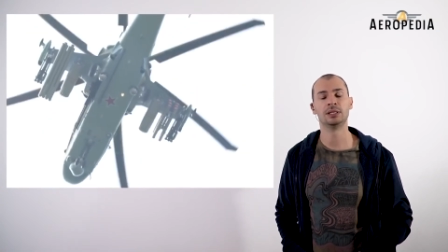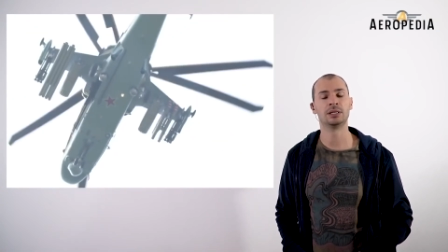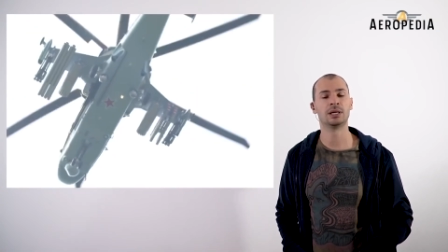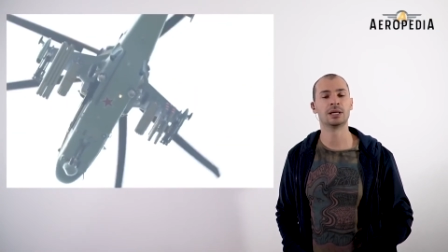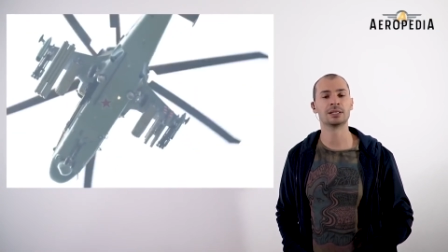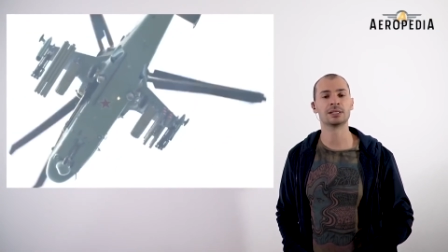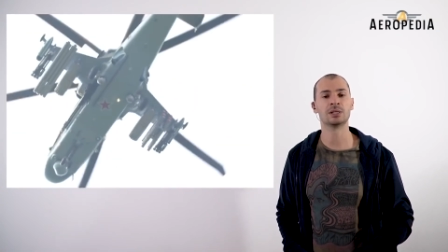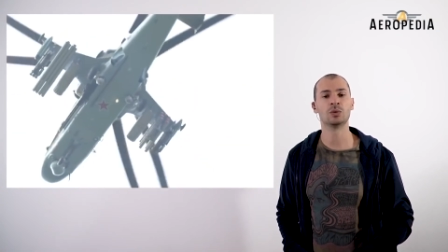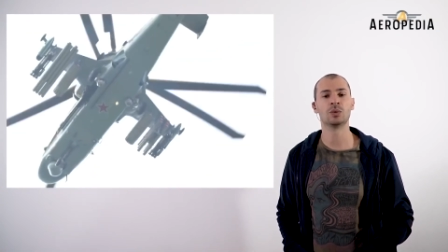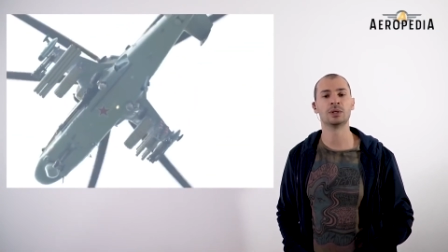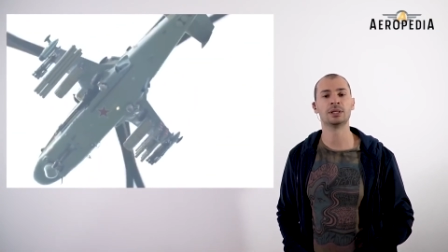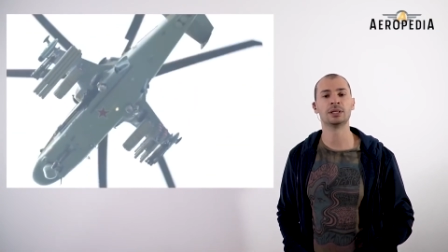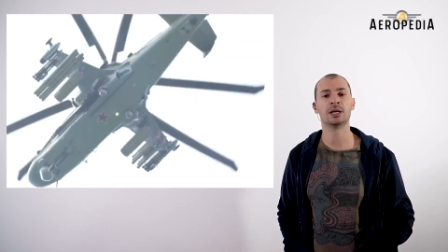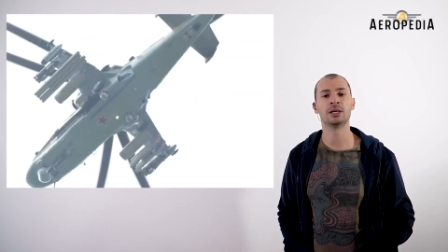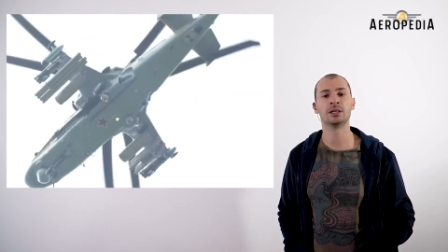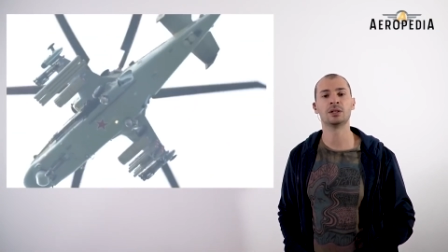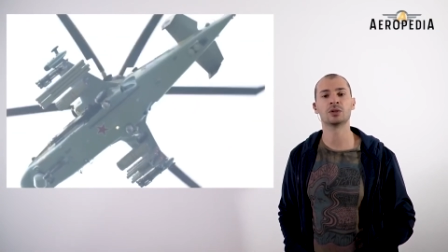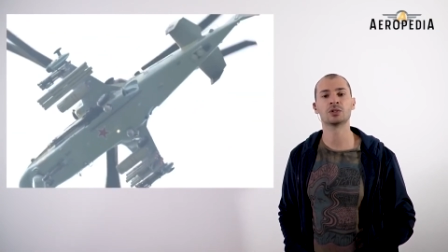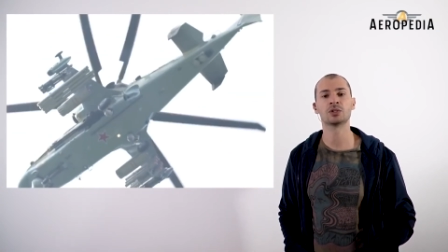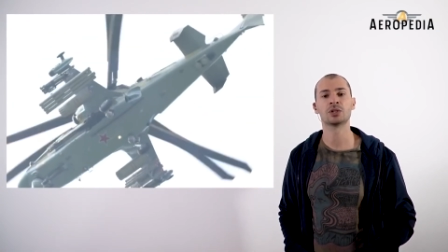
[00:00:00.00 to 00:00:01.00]
and the
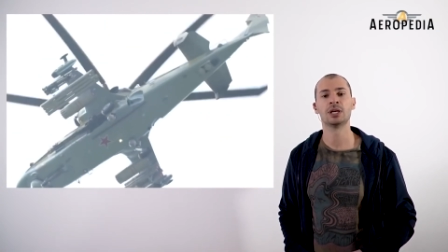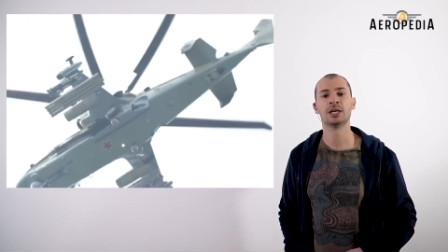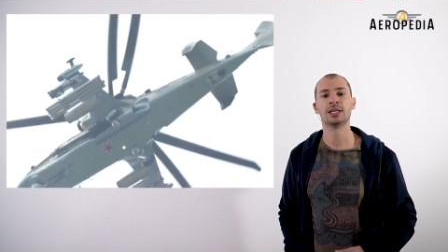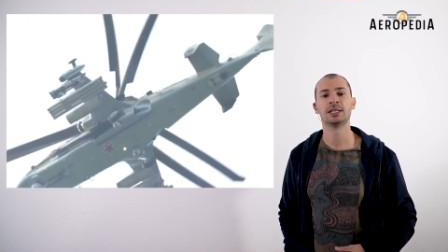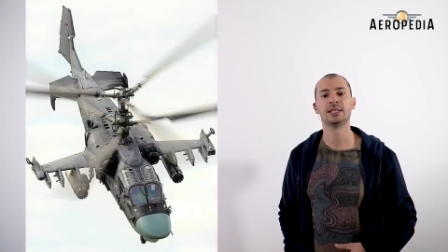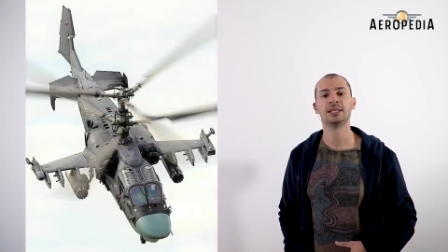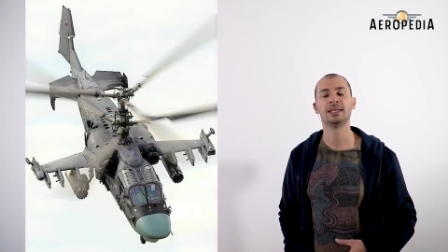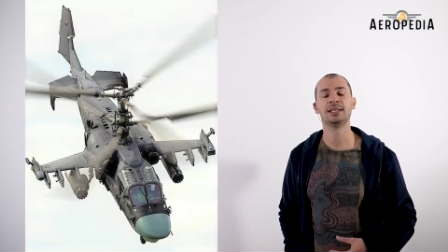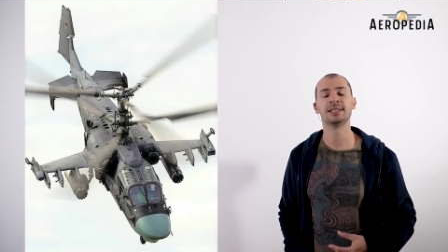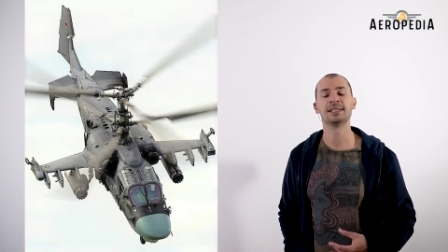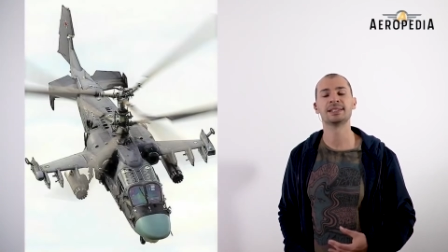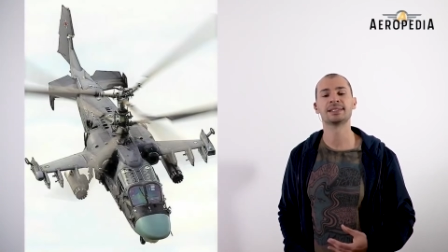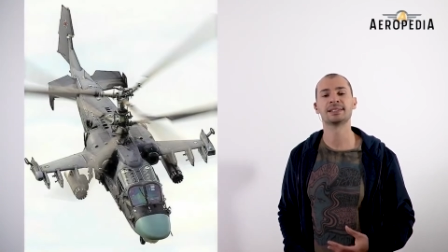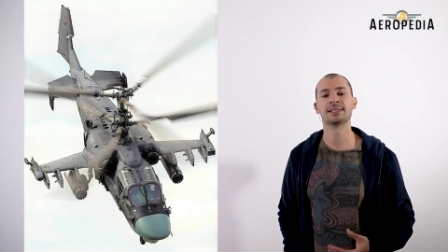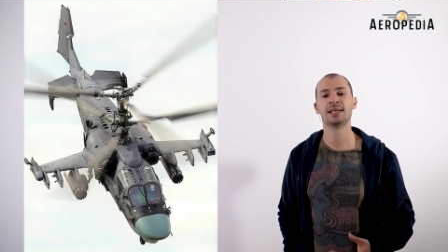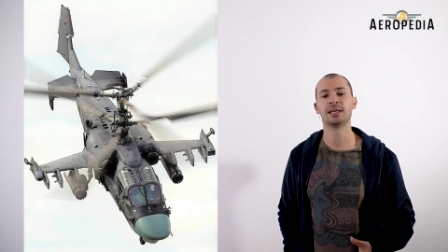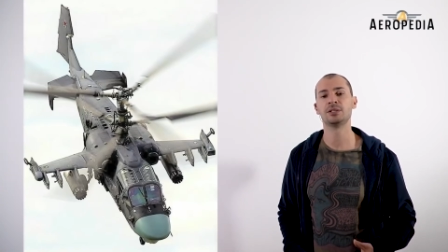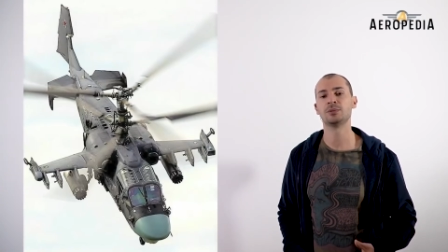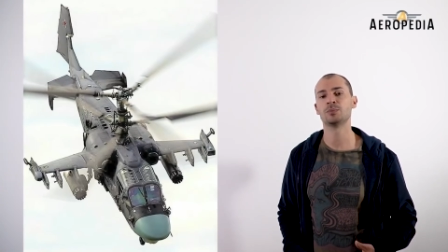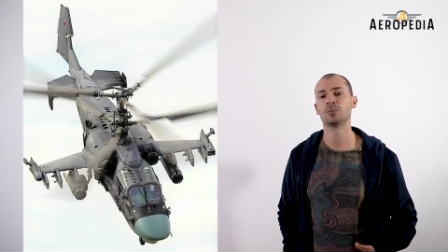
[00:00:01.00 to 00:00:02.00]
Ka-52 has
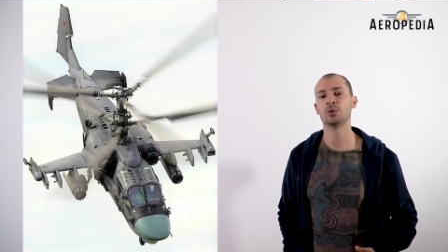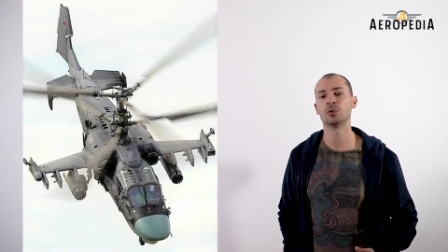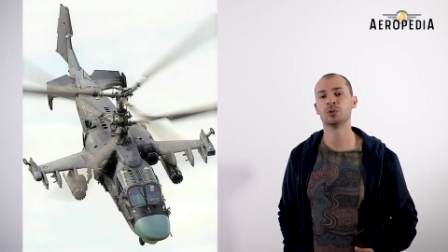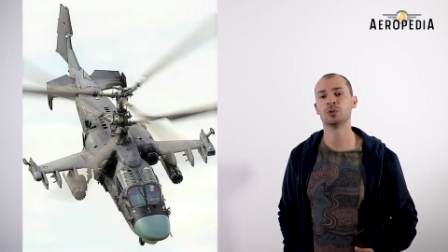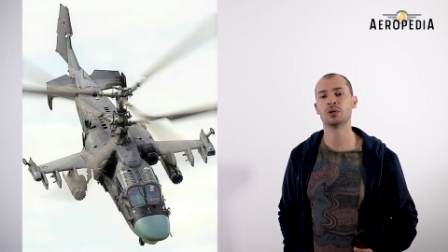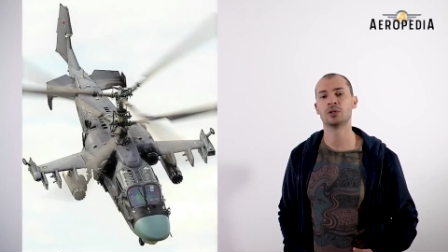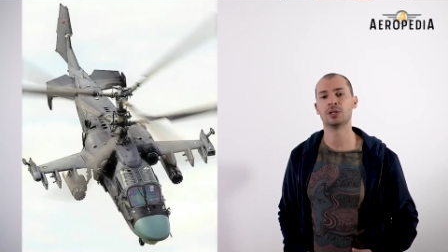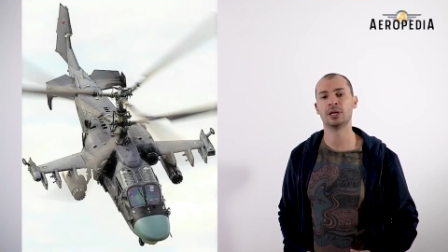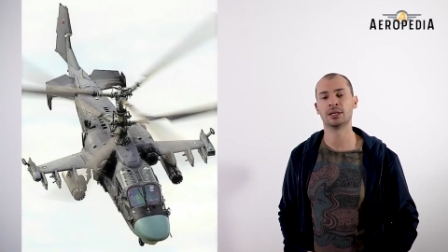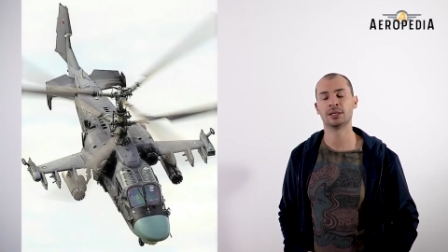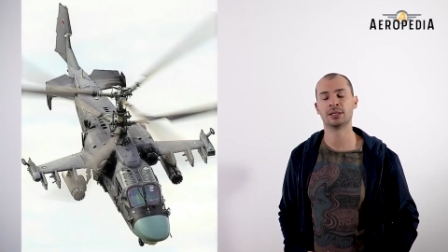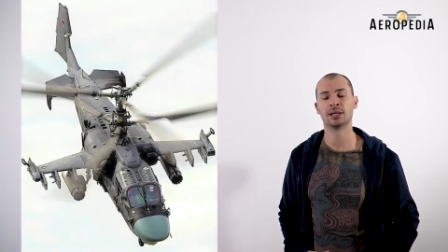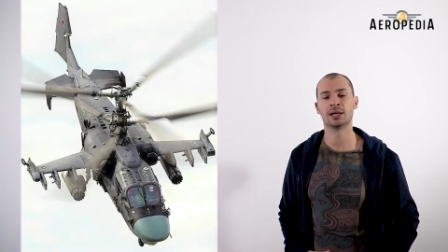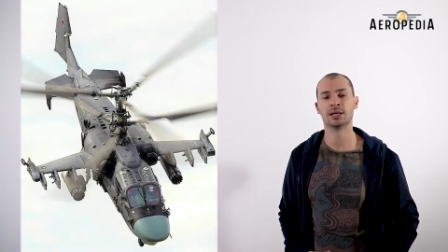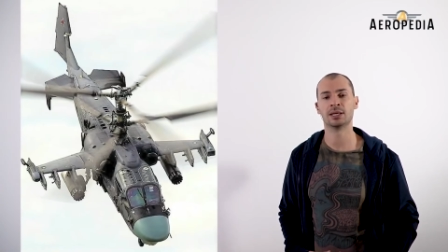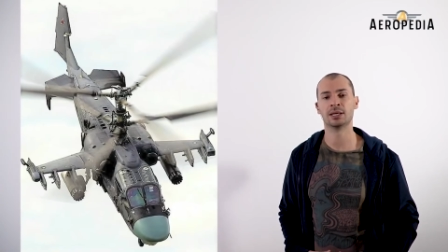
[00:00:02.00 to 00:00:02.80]
6 anchor points.